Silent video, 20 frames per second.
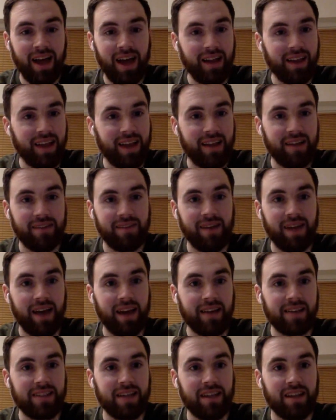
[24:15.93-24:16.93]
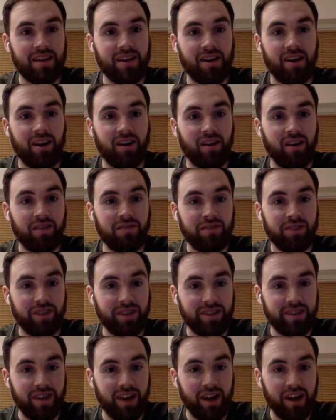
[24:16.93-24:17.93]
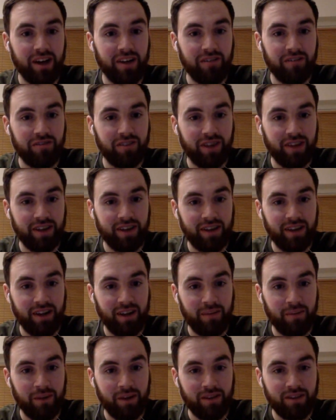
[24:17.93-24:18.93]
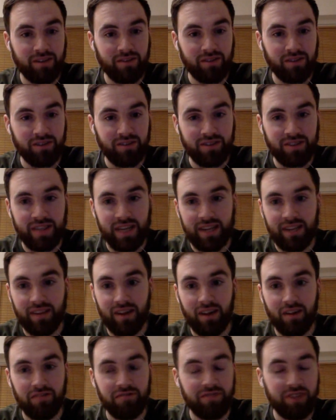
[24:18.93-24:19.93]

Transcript: And then Alexander Kolarov took a dive and got Martin de Roon sent off.